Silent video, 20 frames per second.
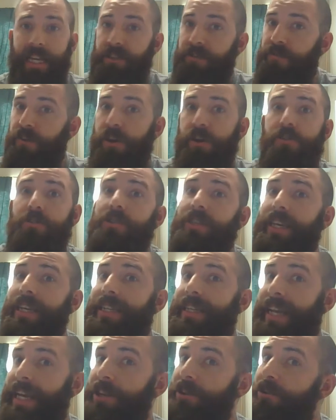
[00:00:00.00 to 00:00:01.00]
his views
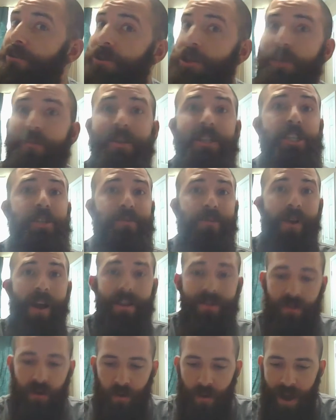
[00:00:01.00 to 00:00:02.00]
continued to be
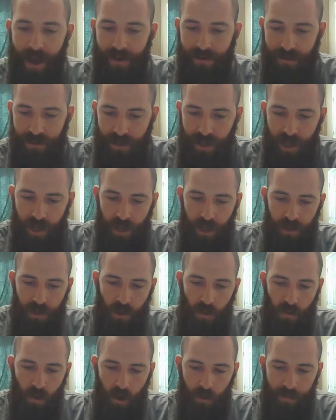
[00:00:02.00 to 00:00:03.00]
spread throughout
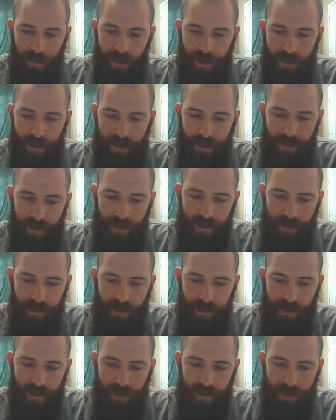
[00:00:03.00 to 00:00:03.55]
the Roman